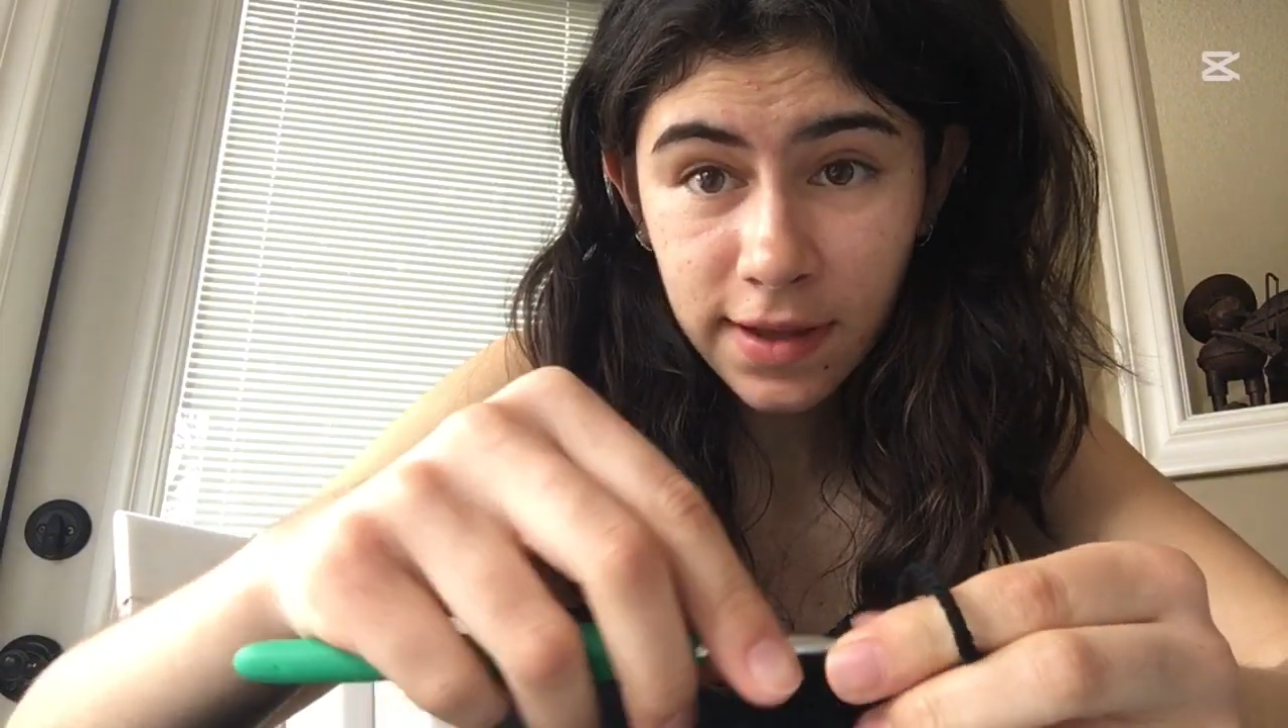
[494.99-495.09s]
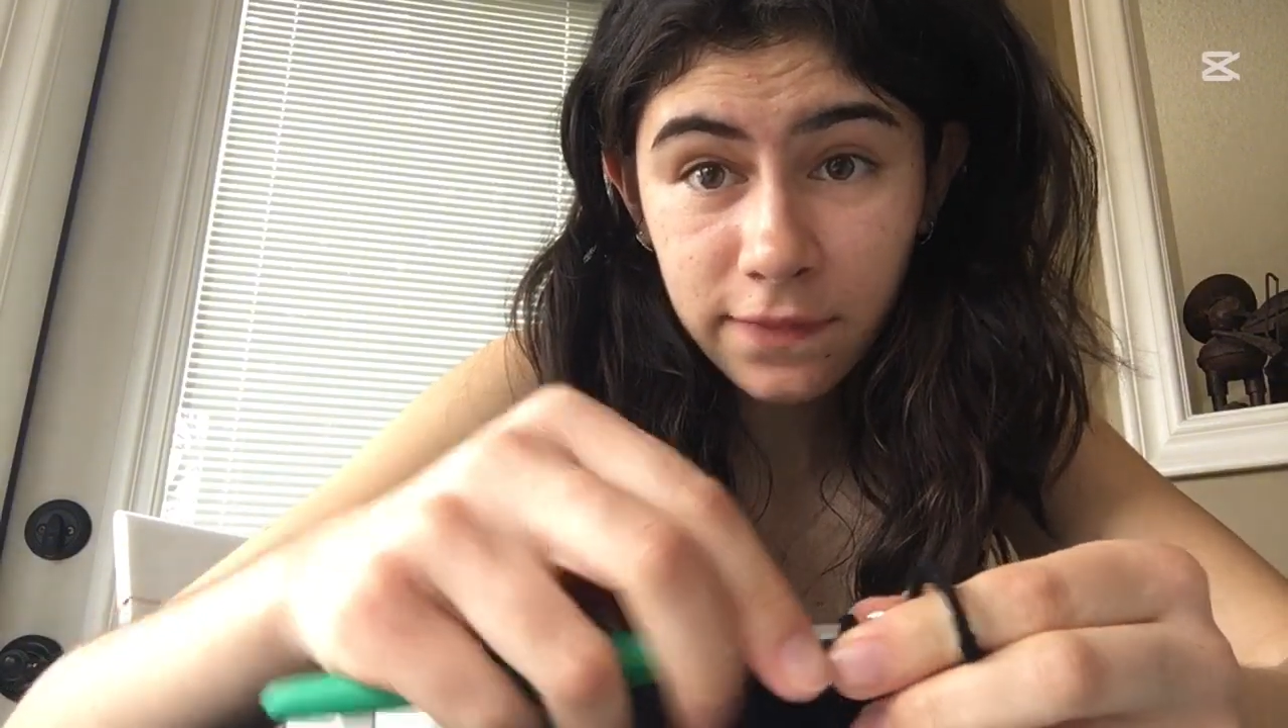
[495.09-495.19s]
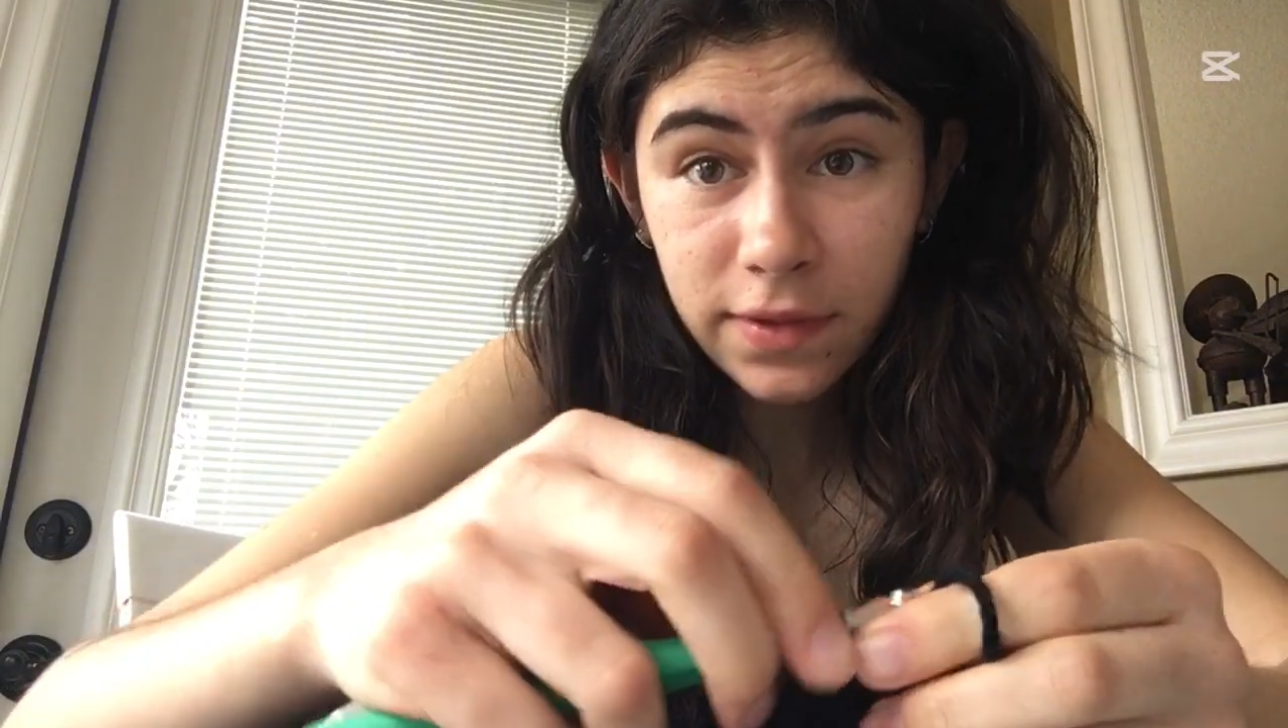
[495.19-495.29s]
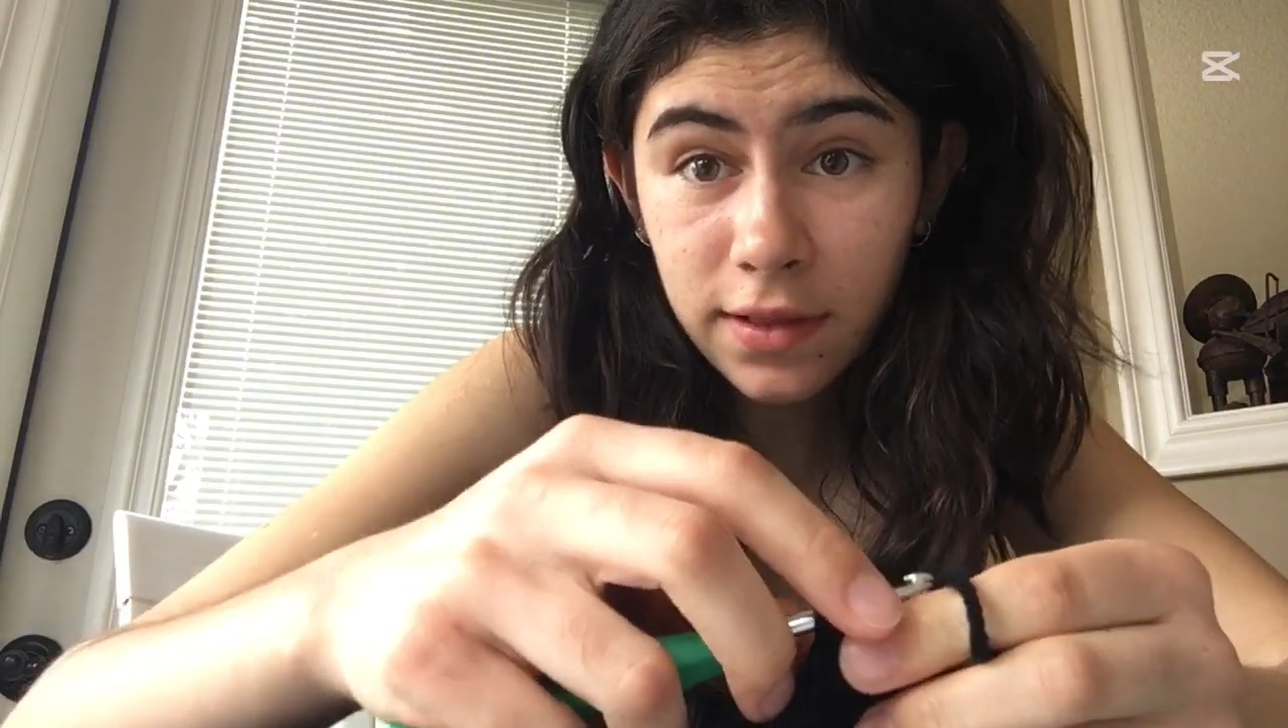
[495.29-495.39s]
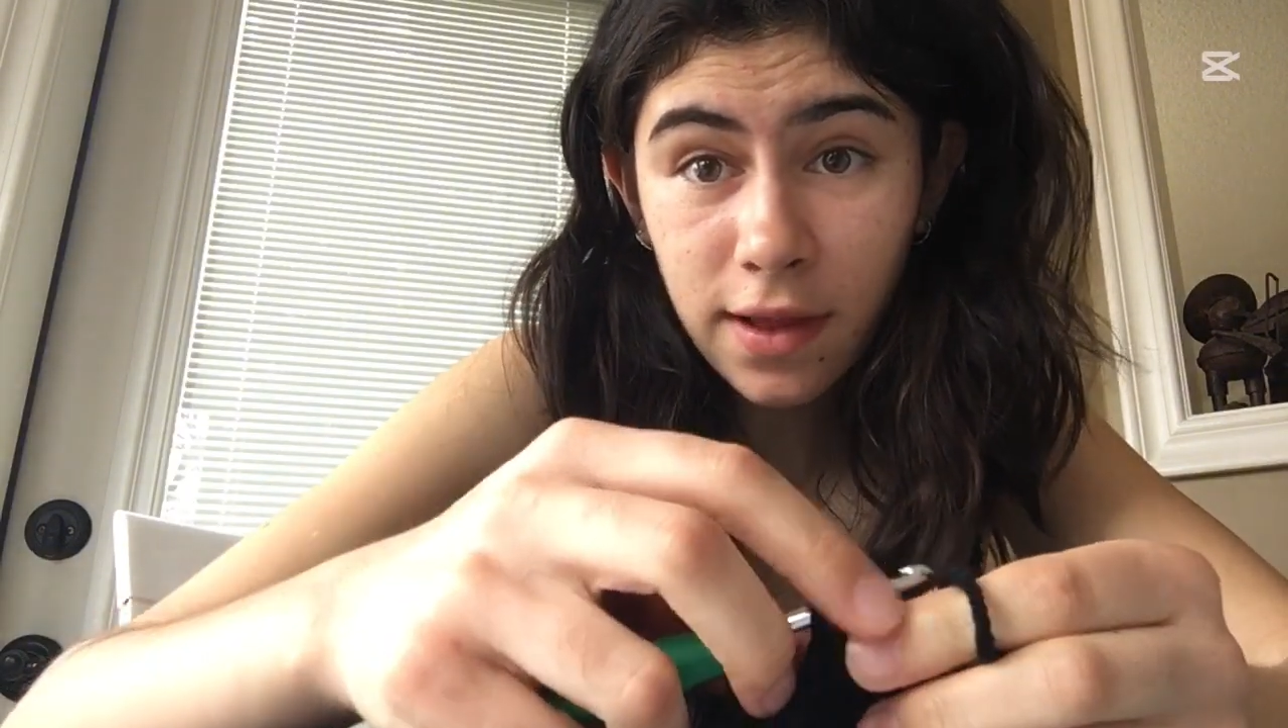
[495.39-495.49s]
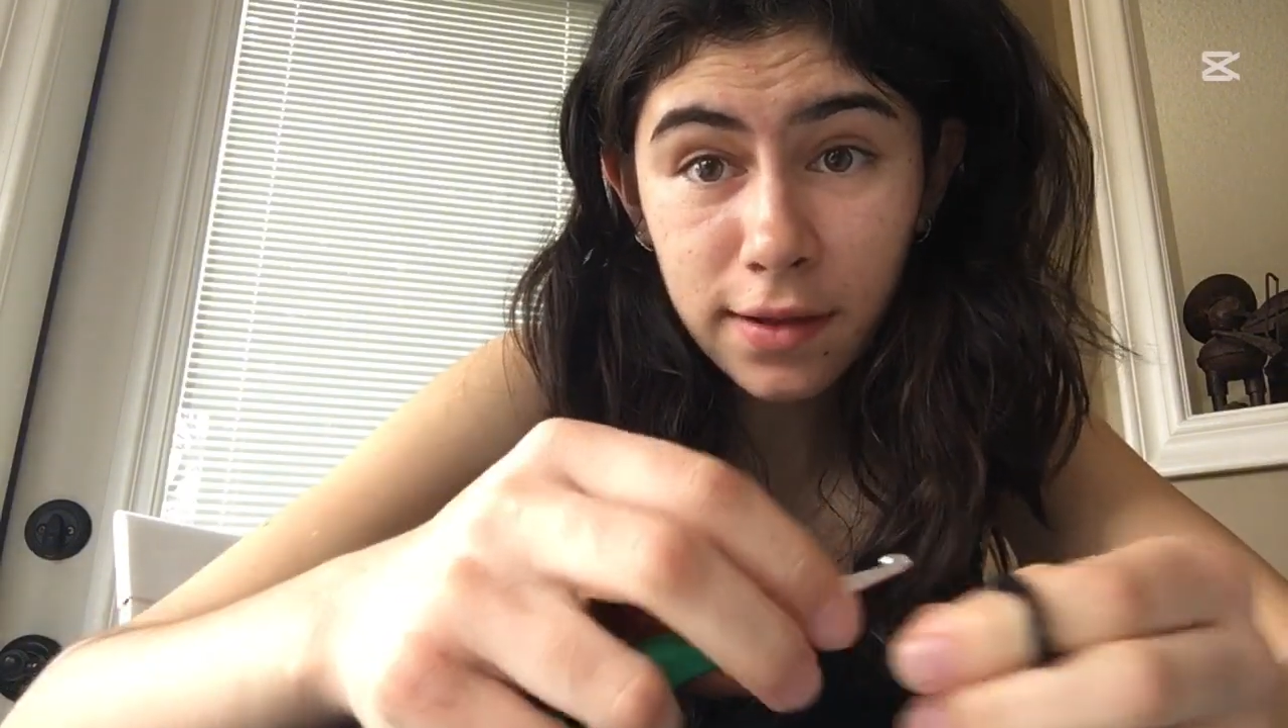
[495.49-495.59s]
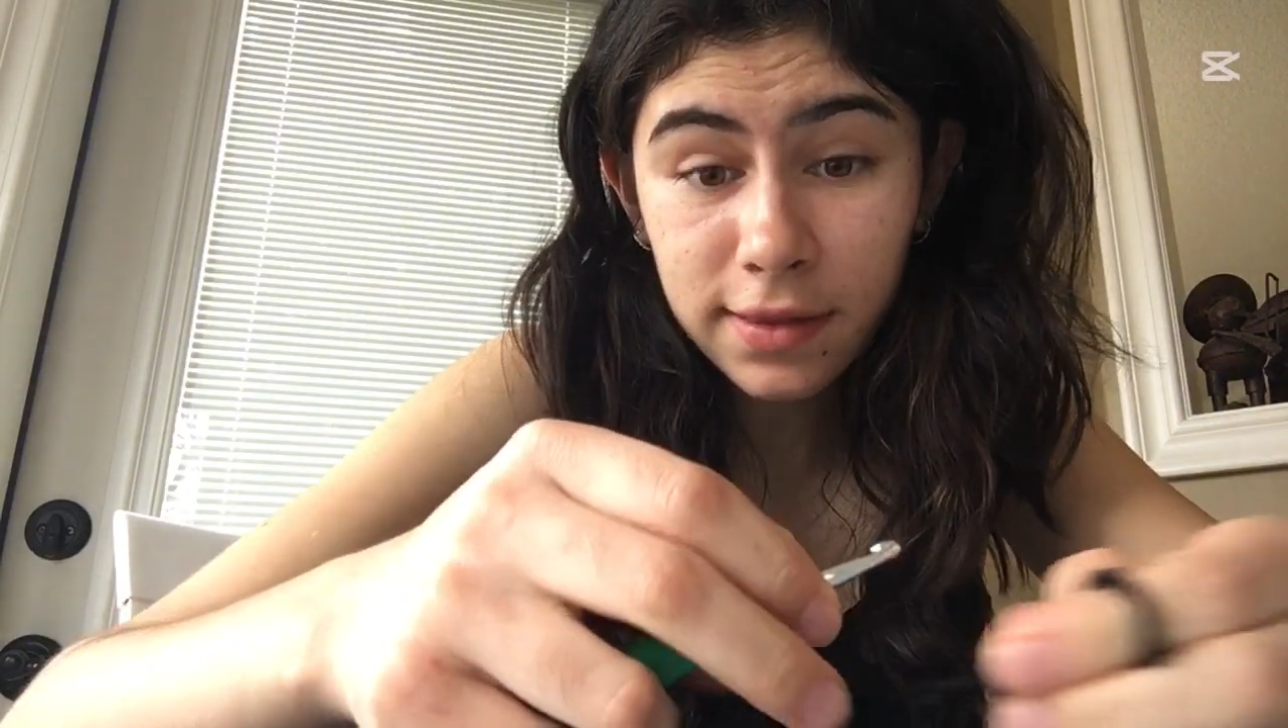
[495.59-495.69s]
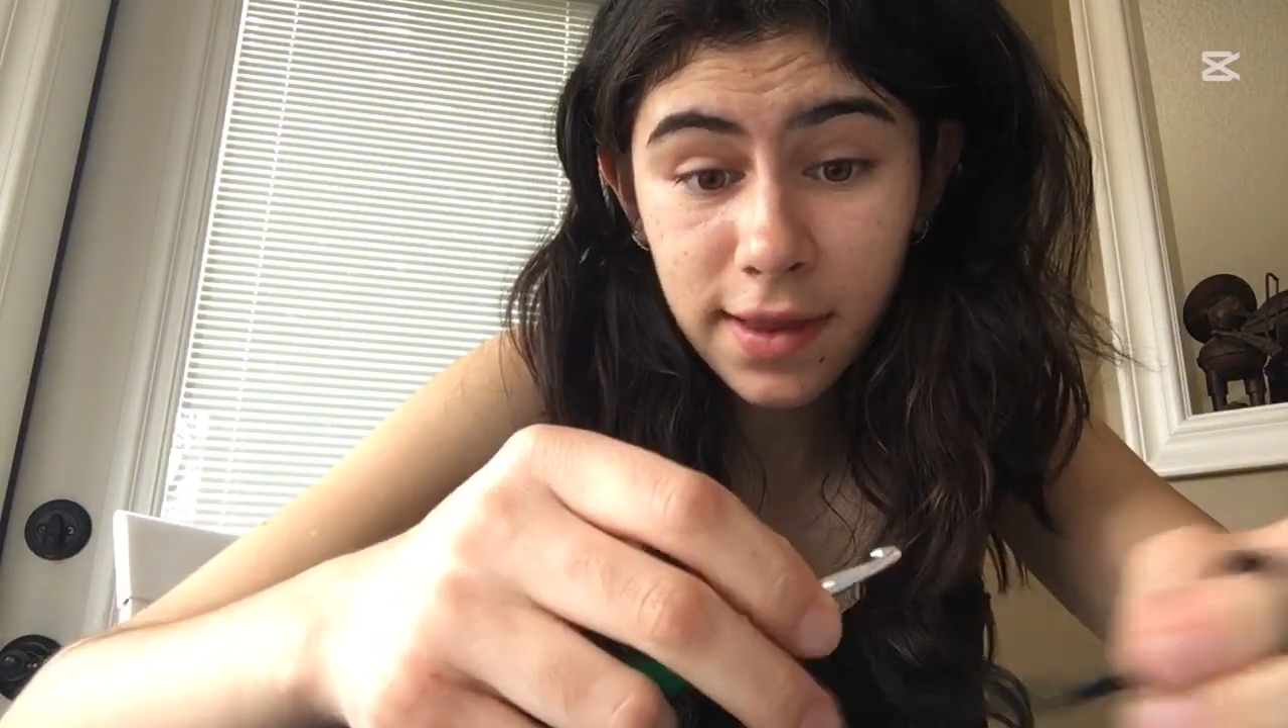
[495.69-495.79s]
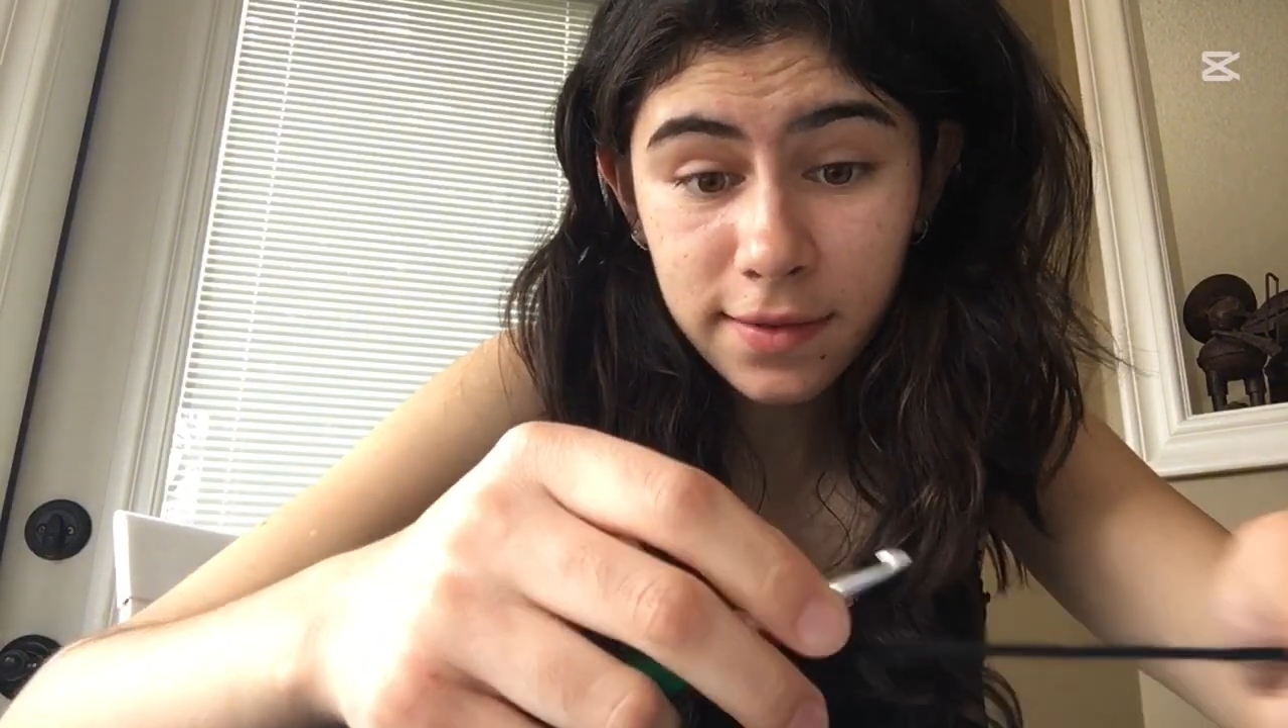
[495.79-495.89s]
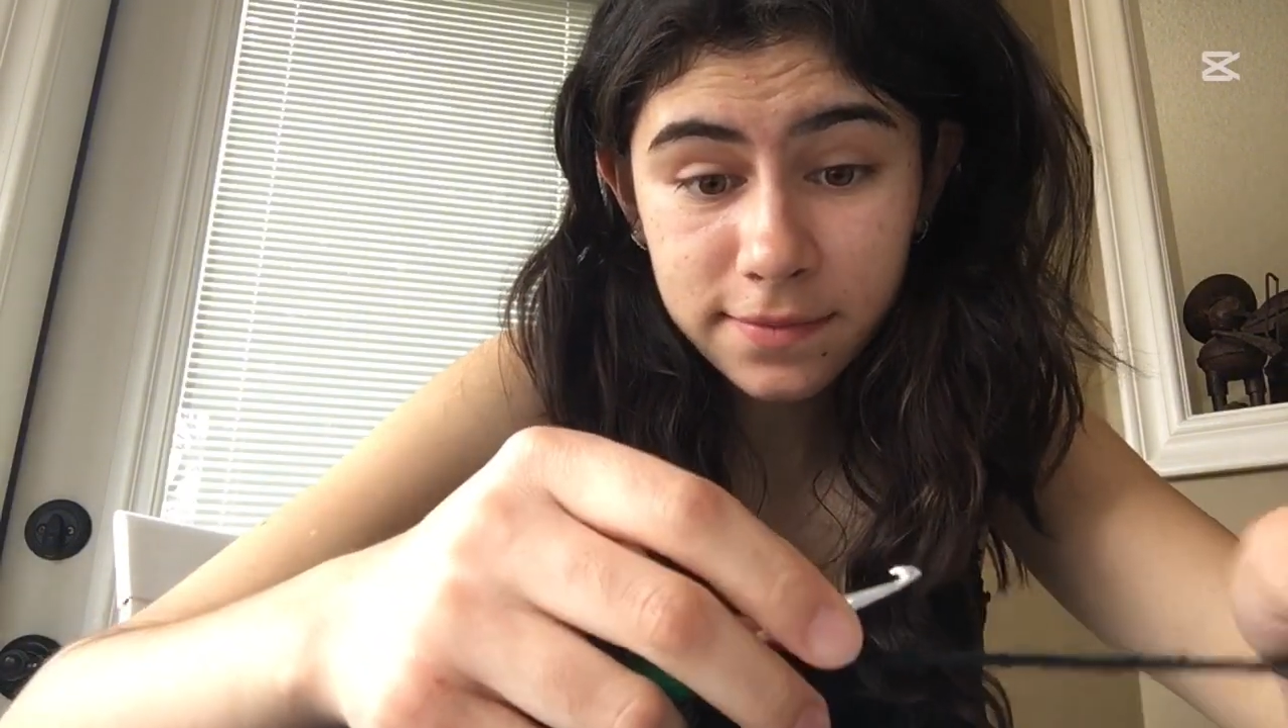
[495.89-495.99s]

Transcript: have to log that.